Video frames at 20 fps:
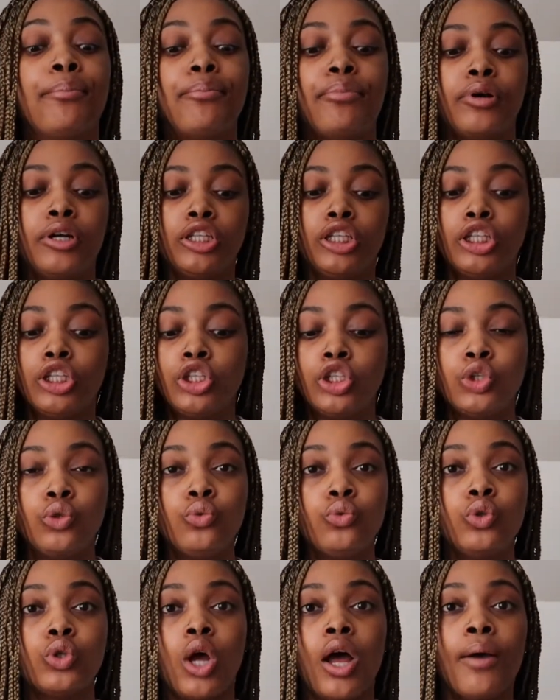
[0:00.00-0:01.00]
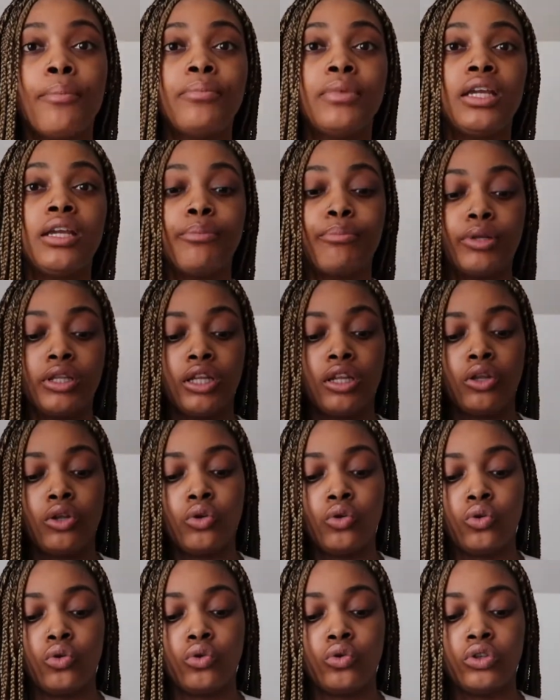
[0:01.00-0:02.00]
put the shoes on me, put the
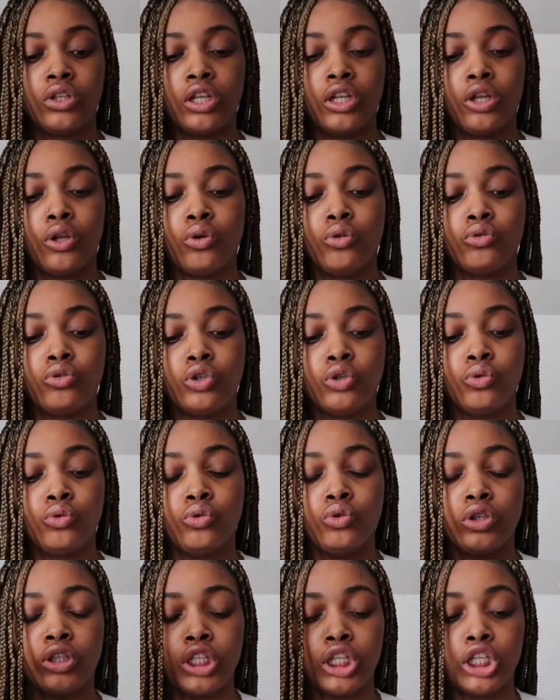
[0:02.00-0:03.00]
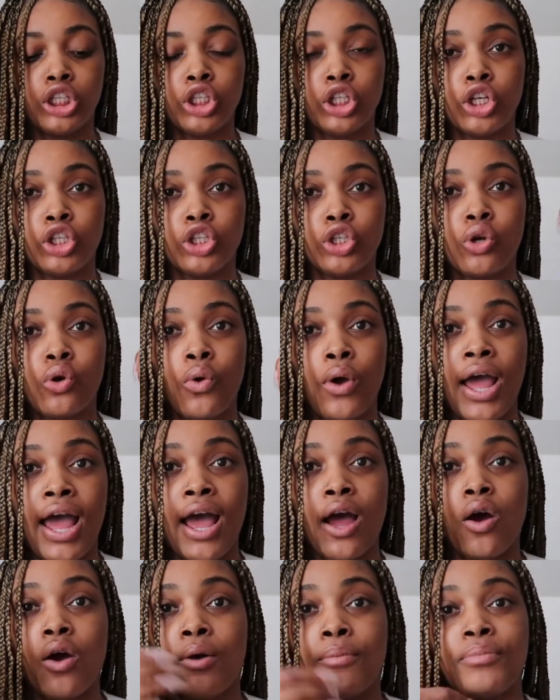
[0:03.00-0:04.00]
little shoes and the surgical
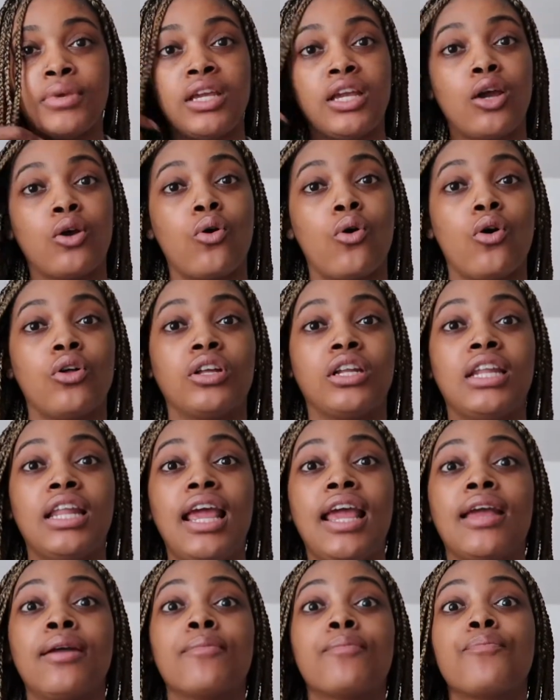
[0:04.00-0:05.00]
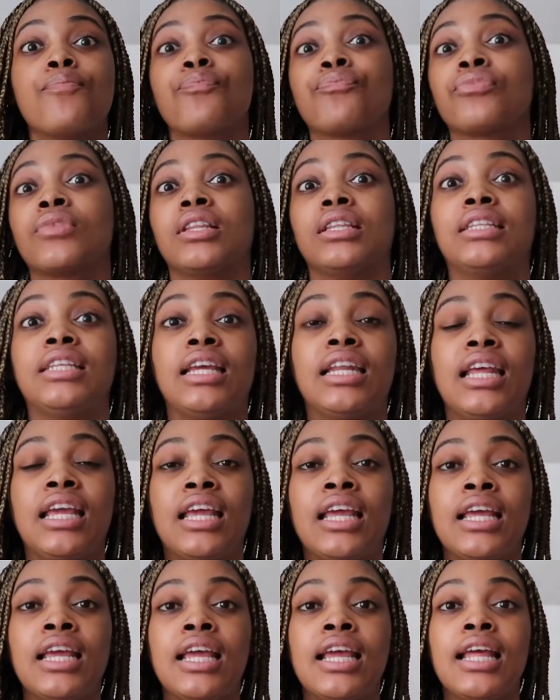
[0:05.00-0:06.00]
hat on me, and call it a day. Did
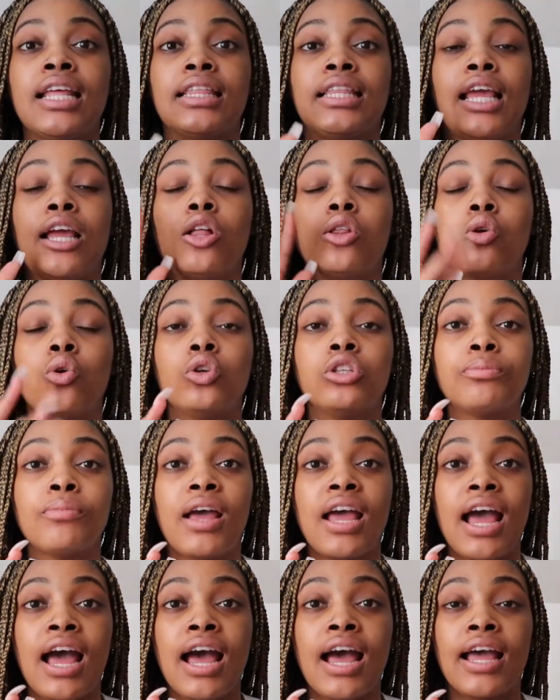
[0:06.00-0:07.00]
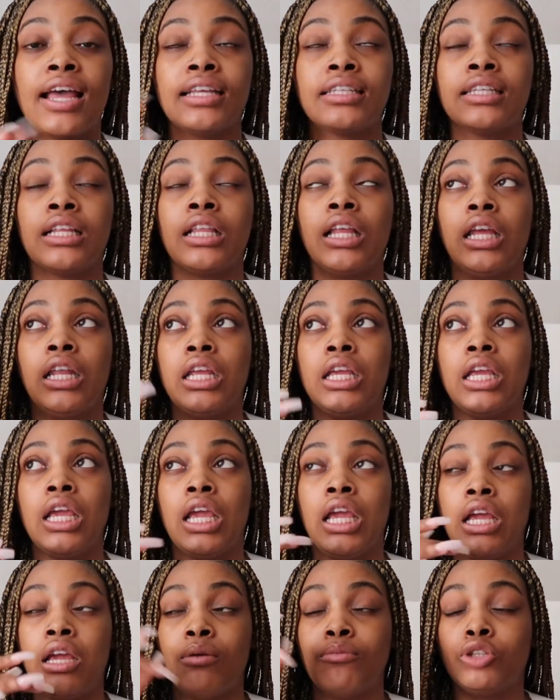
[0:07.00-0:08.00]
it. They closed my eyes. The lady
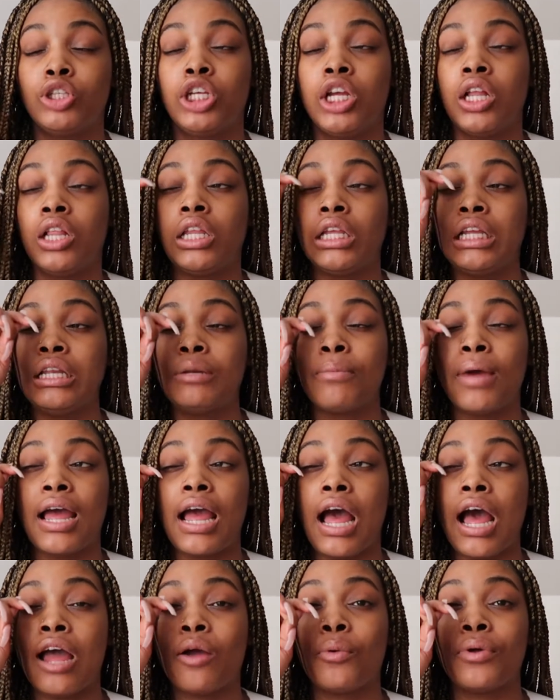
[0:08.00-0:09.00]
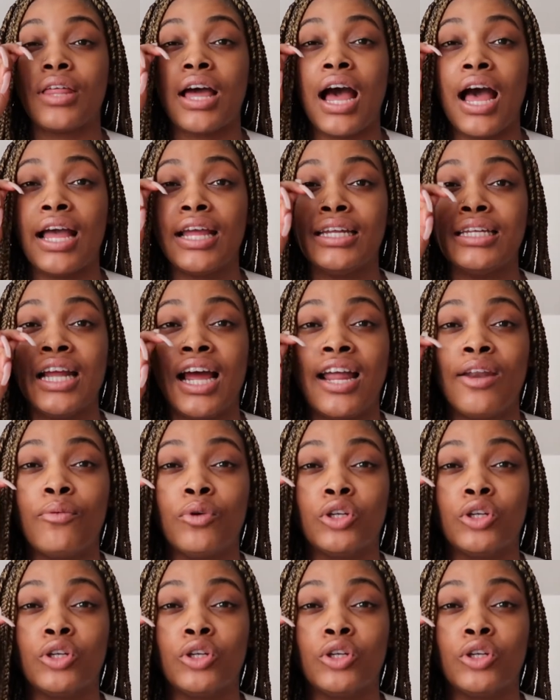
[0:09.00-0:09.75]
came, she cleaned my eye with iodine,